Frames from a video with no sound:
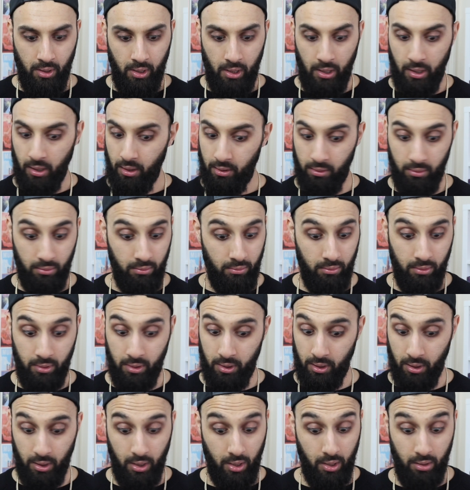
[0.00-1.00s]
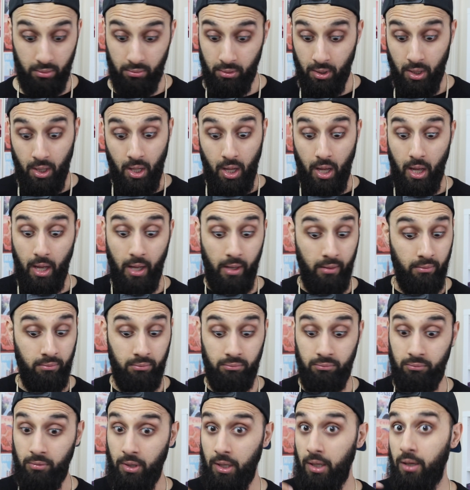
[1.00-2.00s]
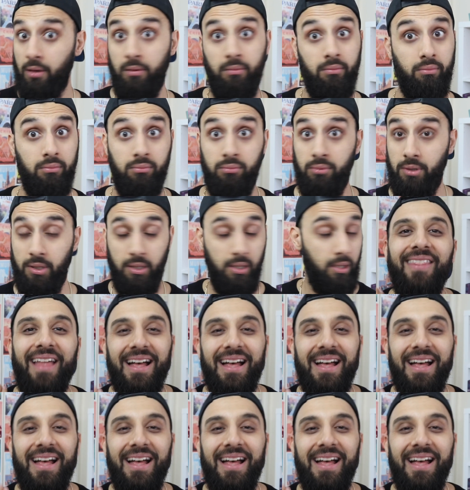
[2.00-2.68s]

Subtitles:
I don't want to go.